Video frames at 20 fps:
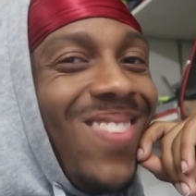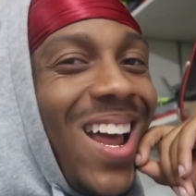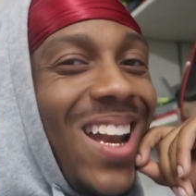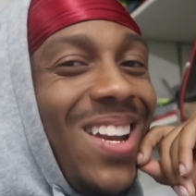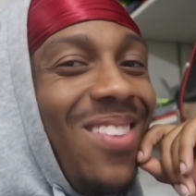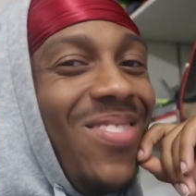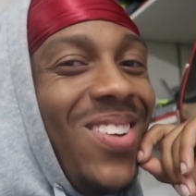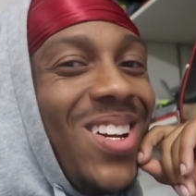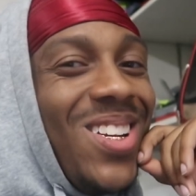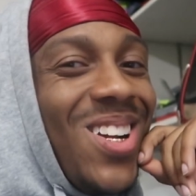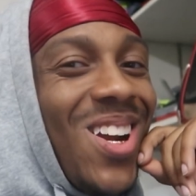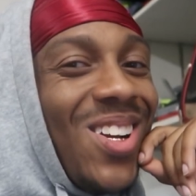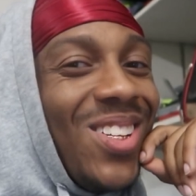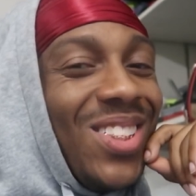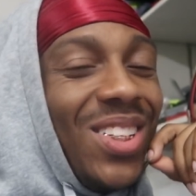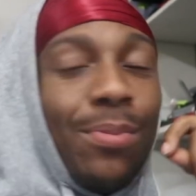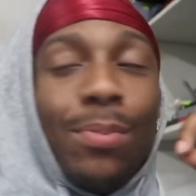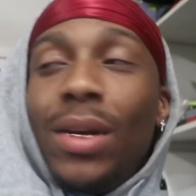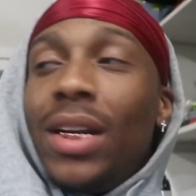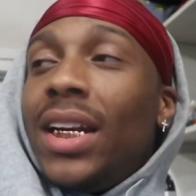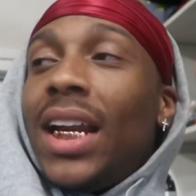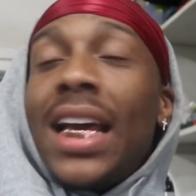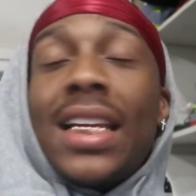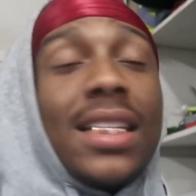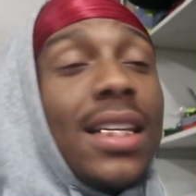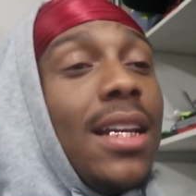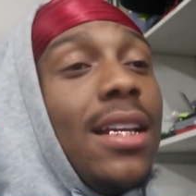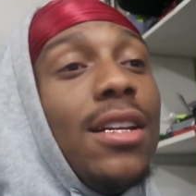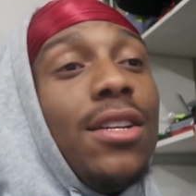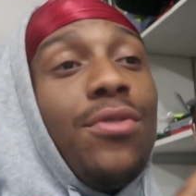But
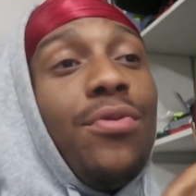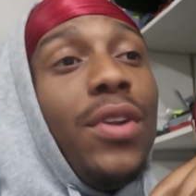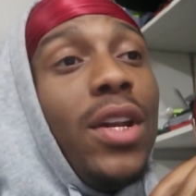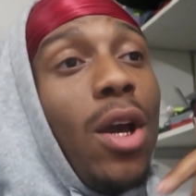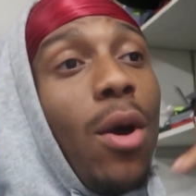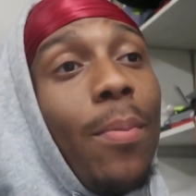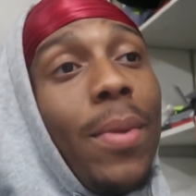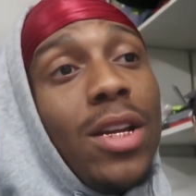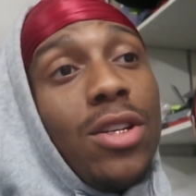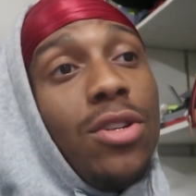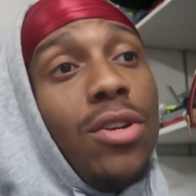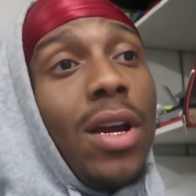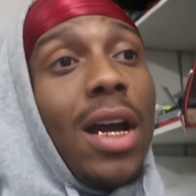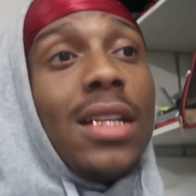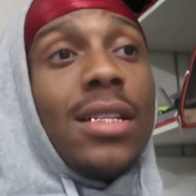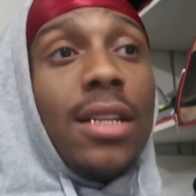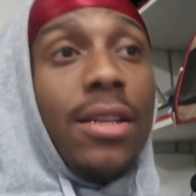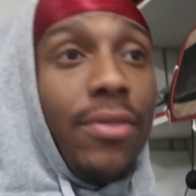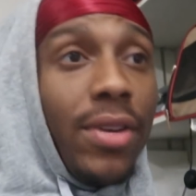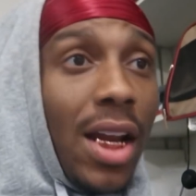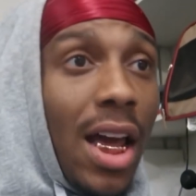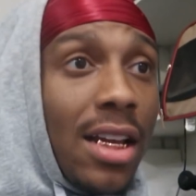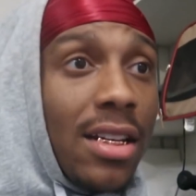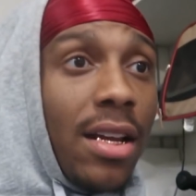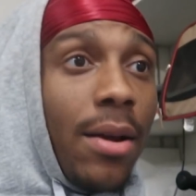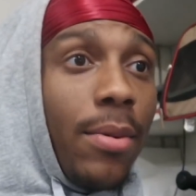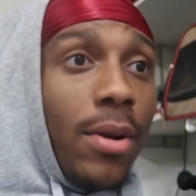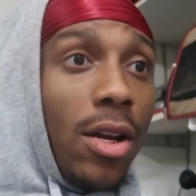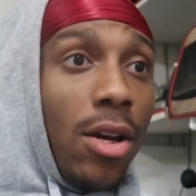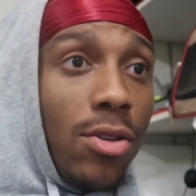that's in this video. Make sure you guys leave a like
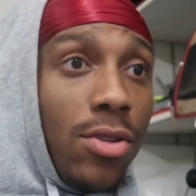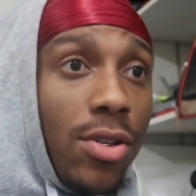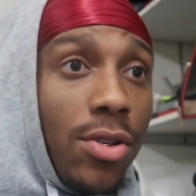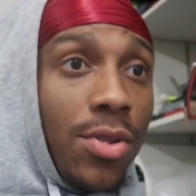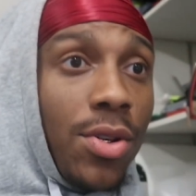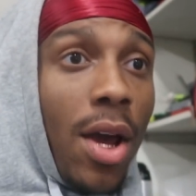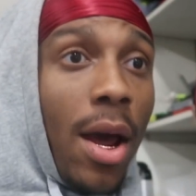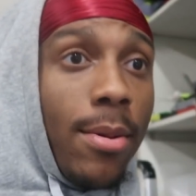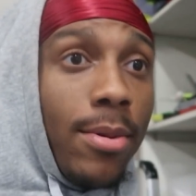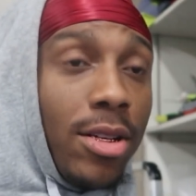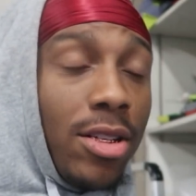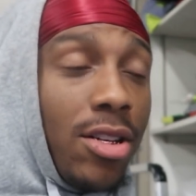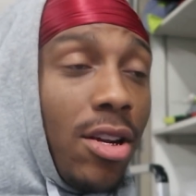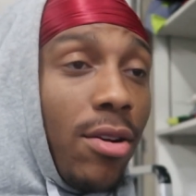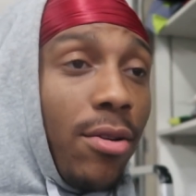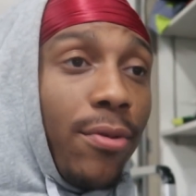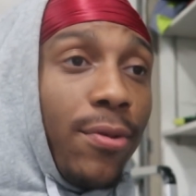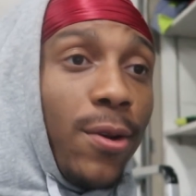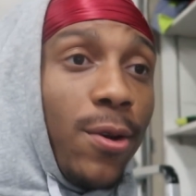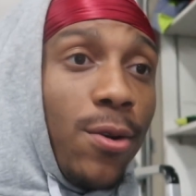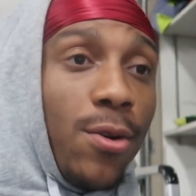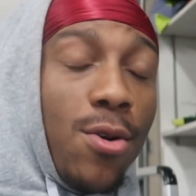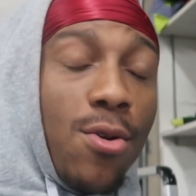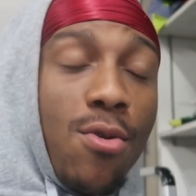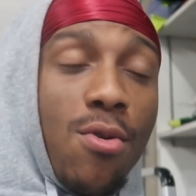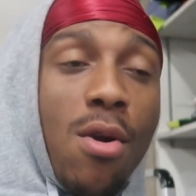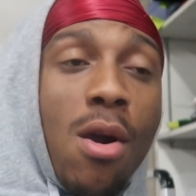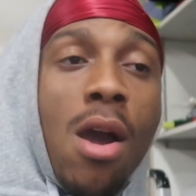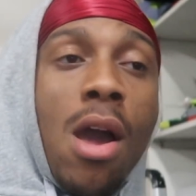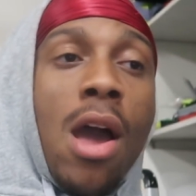down below, subscribe to the channel if you're
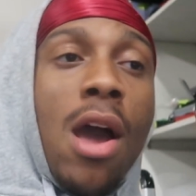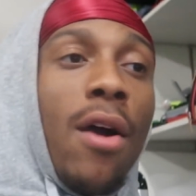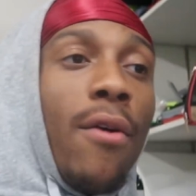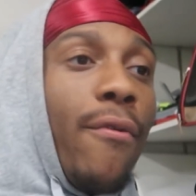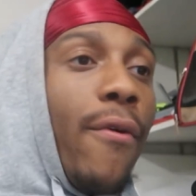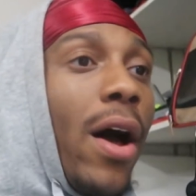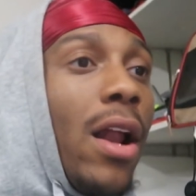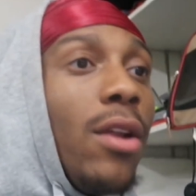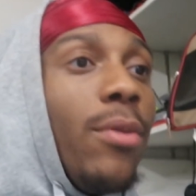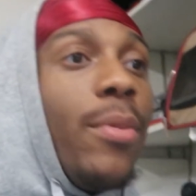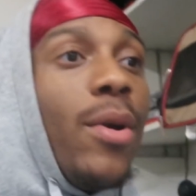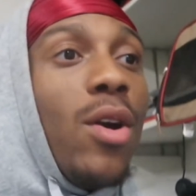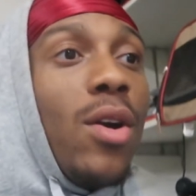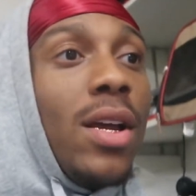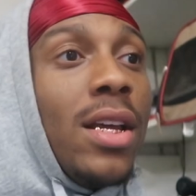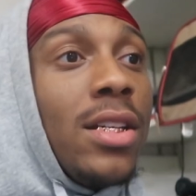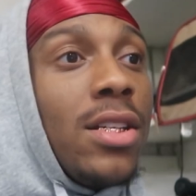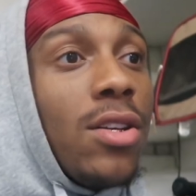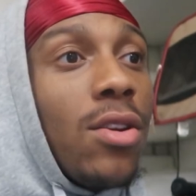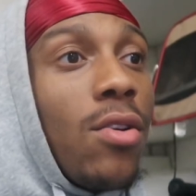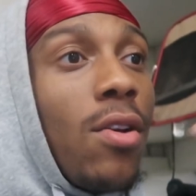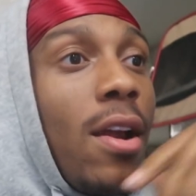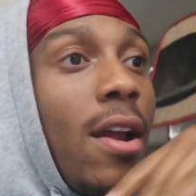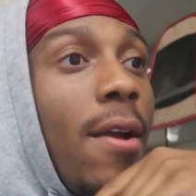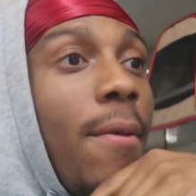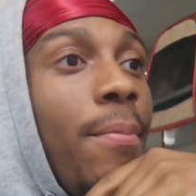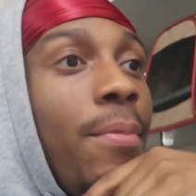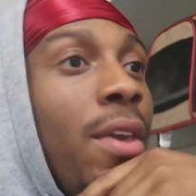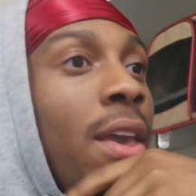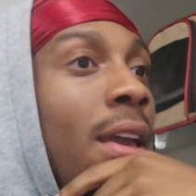new, follow me on
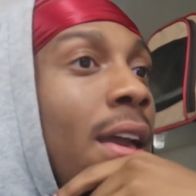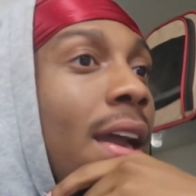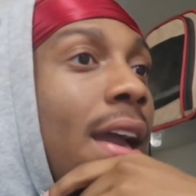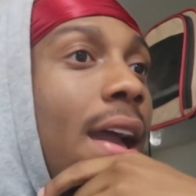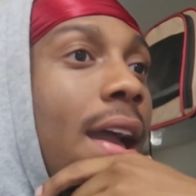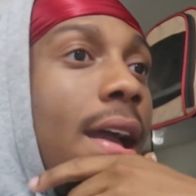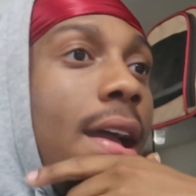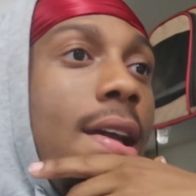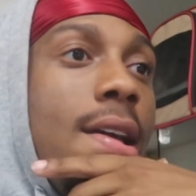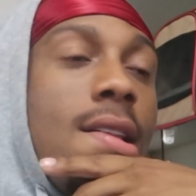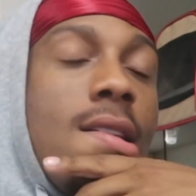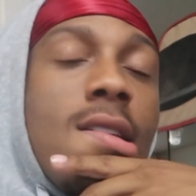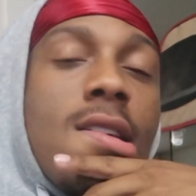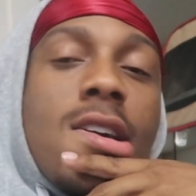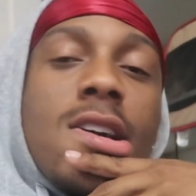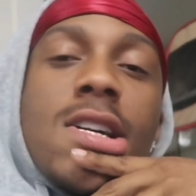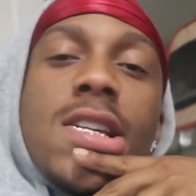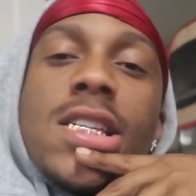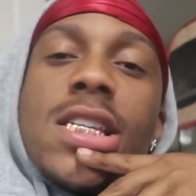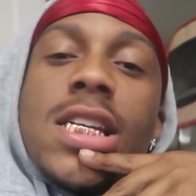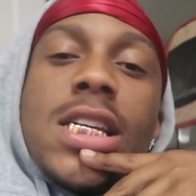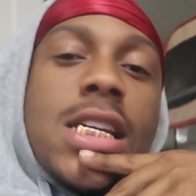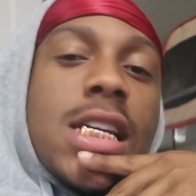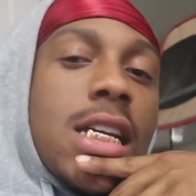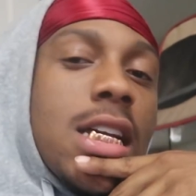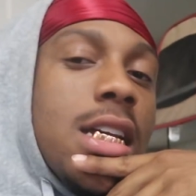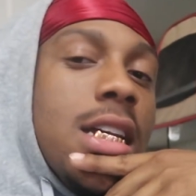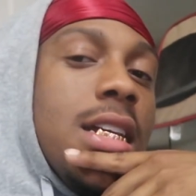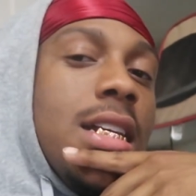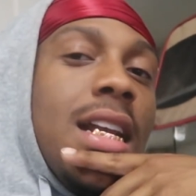Instagram, and
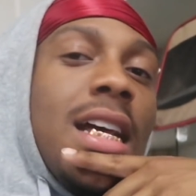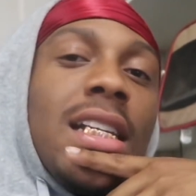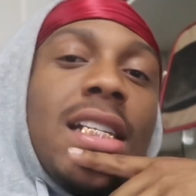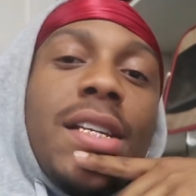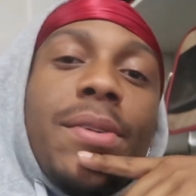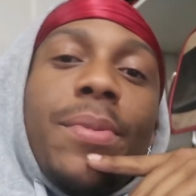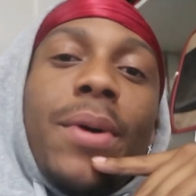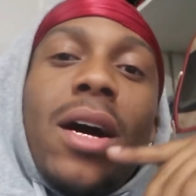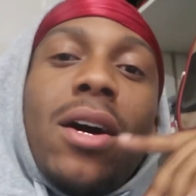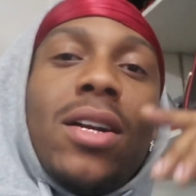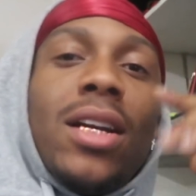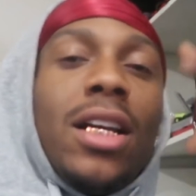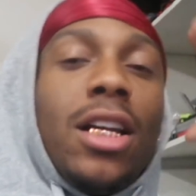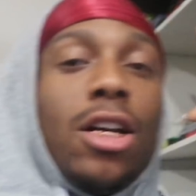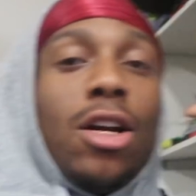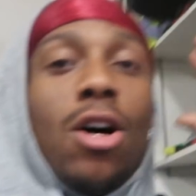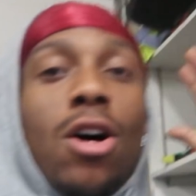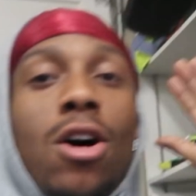yeah, that's about it,